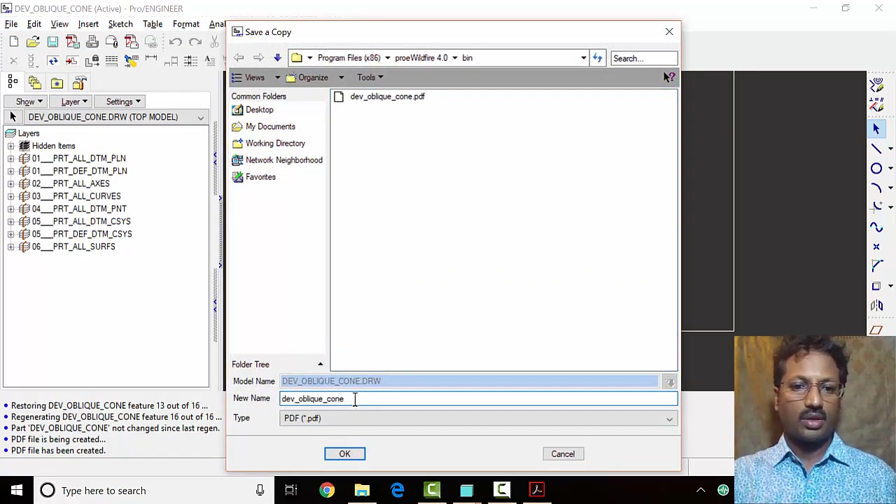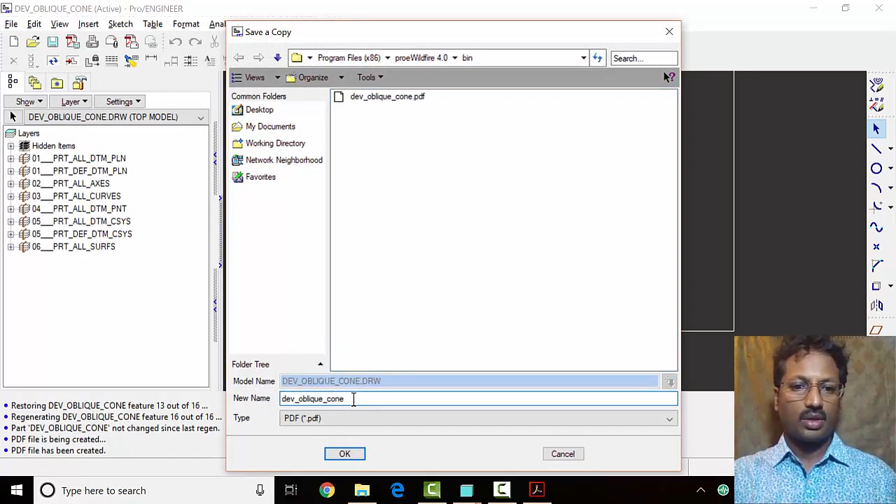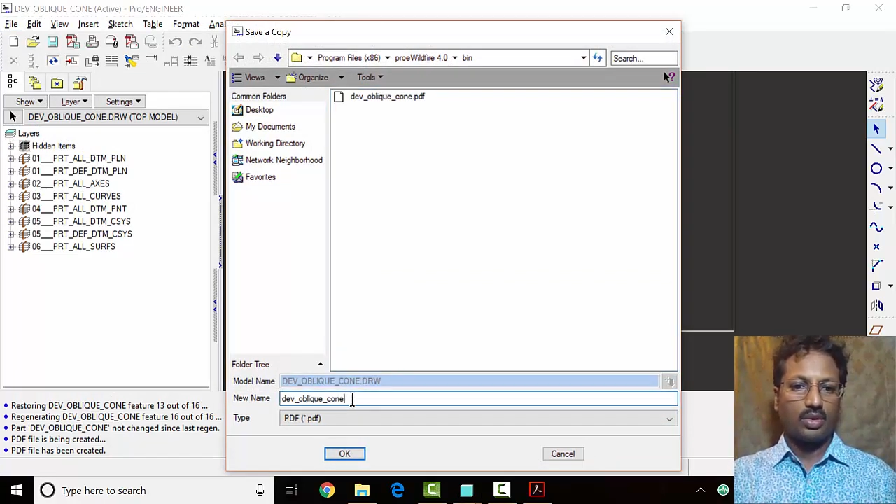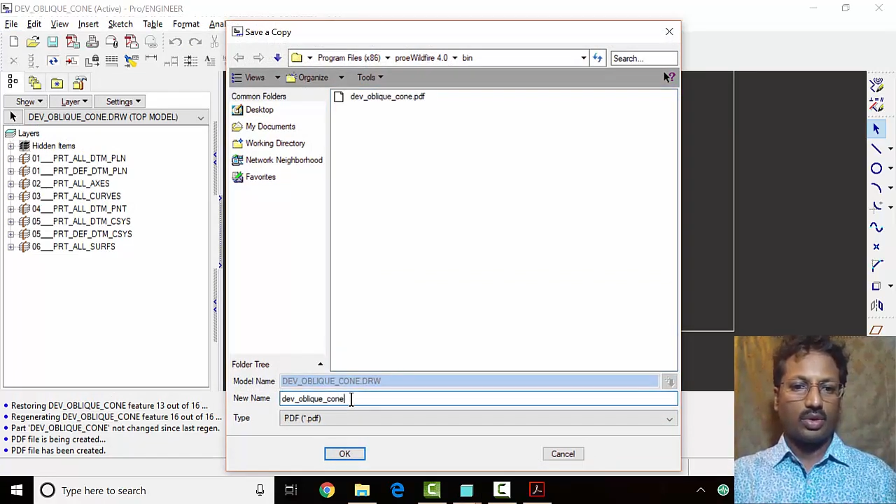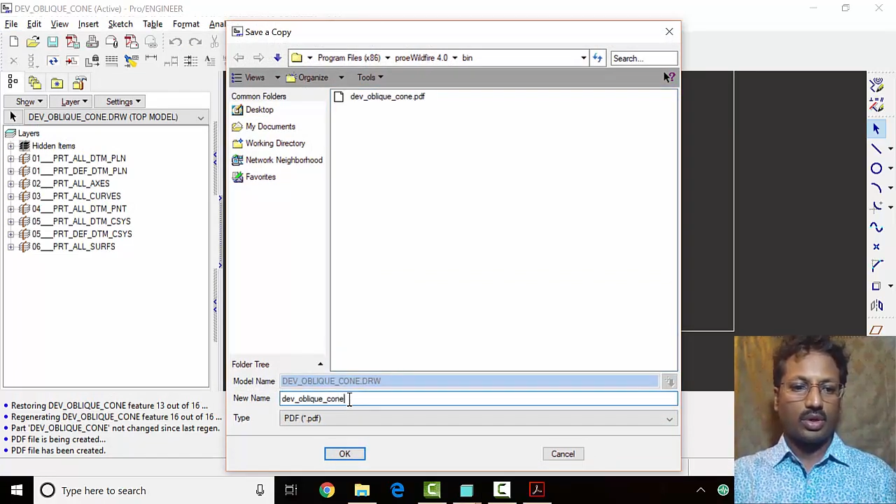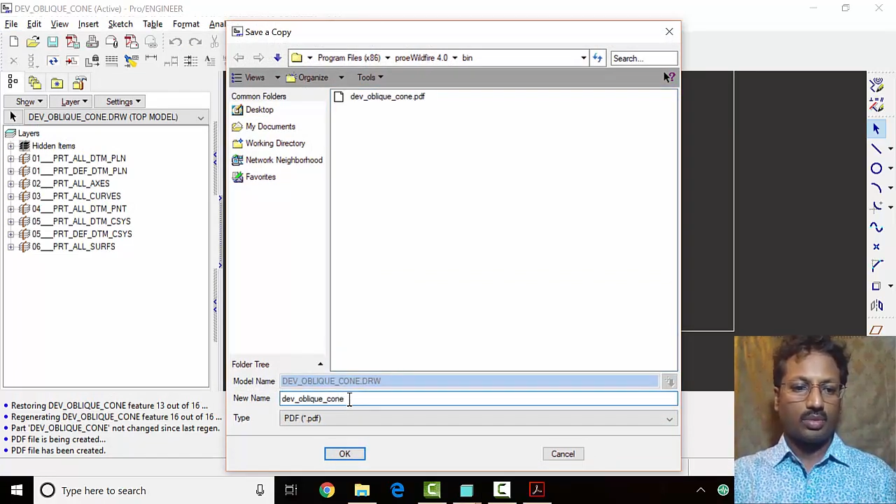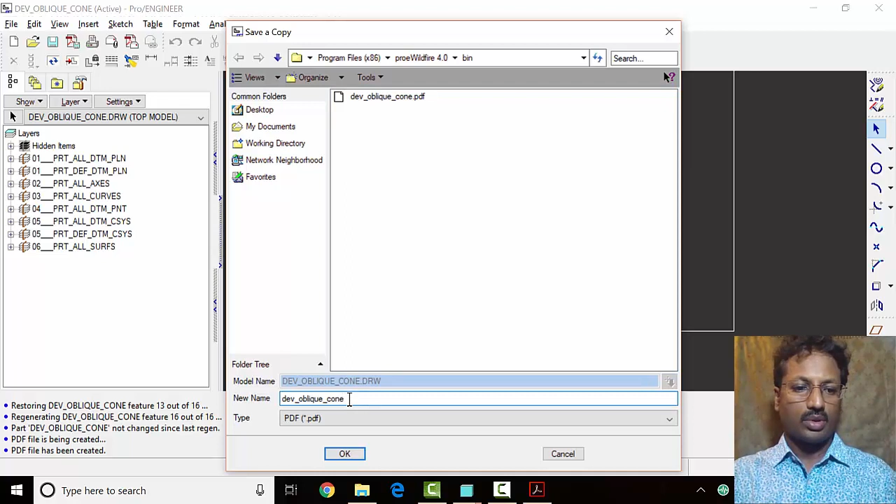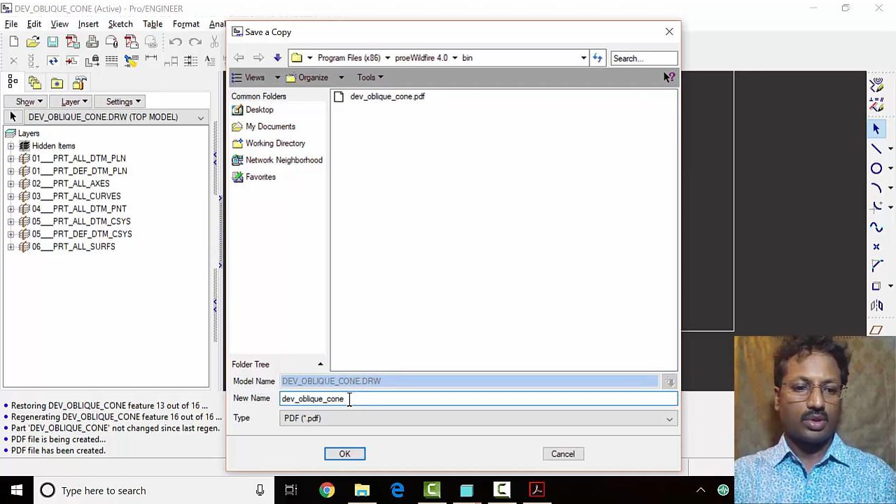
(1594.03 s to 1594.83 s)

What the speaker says: The new name